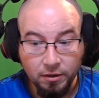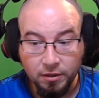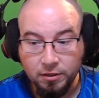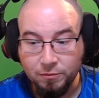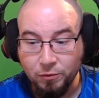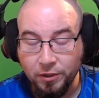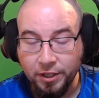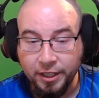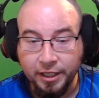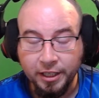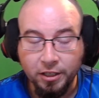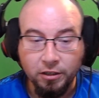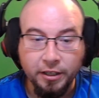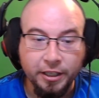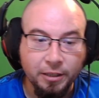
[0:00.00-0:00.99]
one thing I
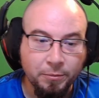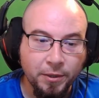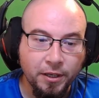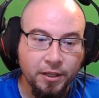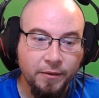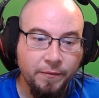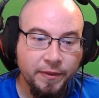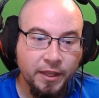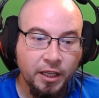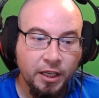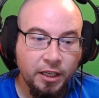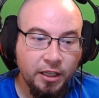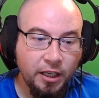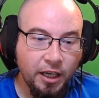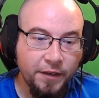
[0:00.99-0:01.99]
don't like about it.
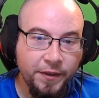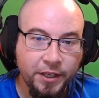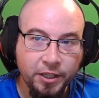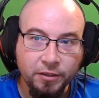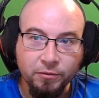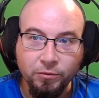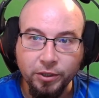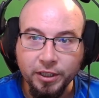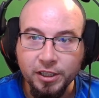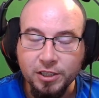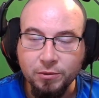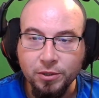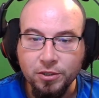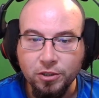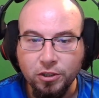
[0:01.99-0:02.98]
And then we're gonna
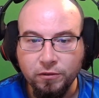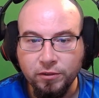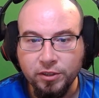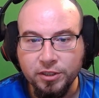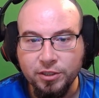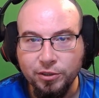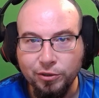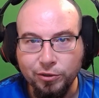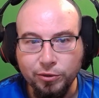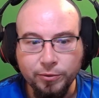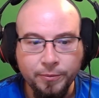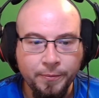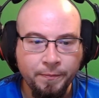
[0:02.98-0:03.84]
switch over to